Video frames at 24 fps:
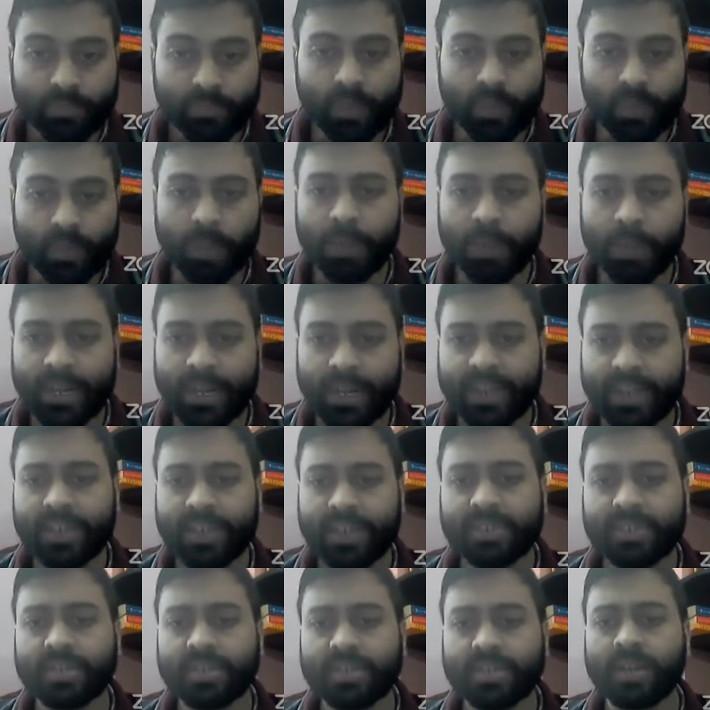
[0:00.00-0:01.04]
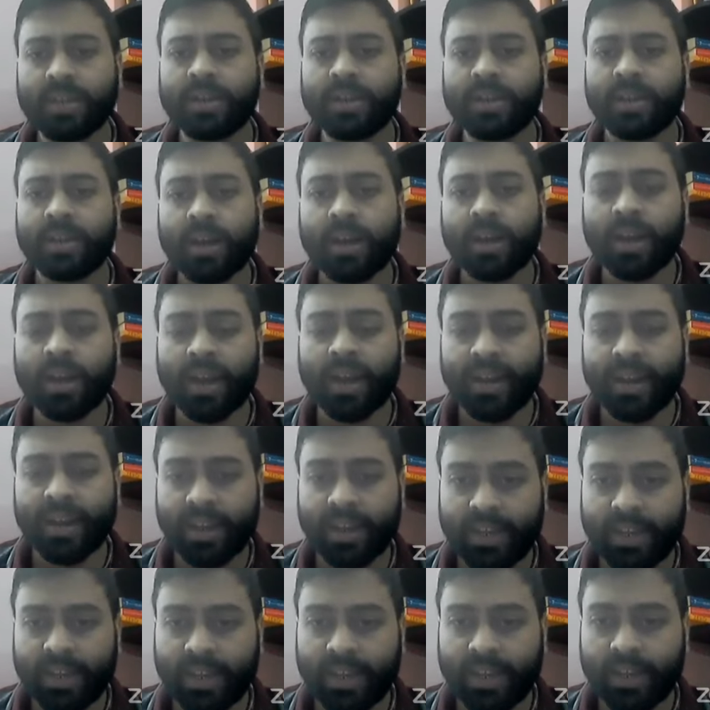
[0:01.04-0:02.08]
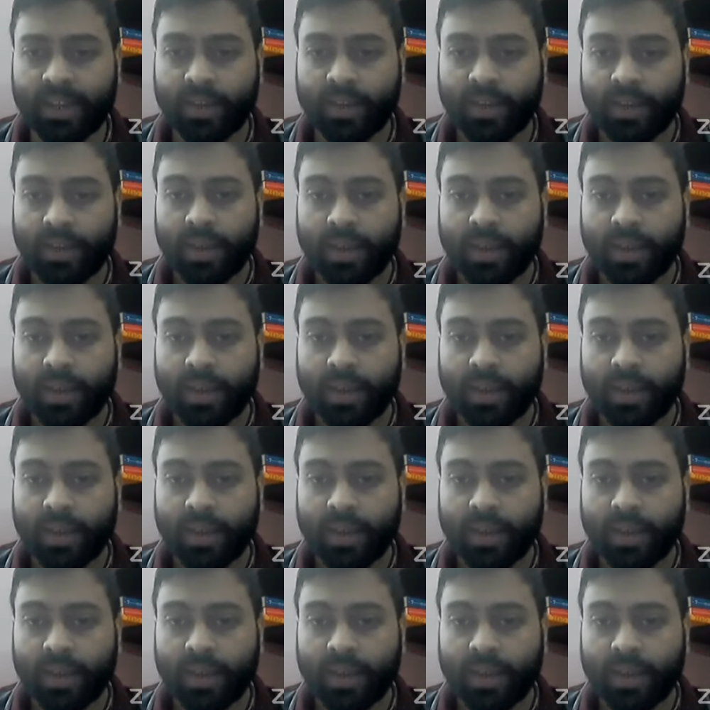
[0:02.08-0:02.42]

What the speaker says: But yes, conducting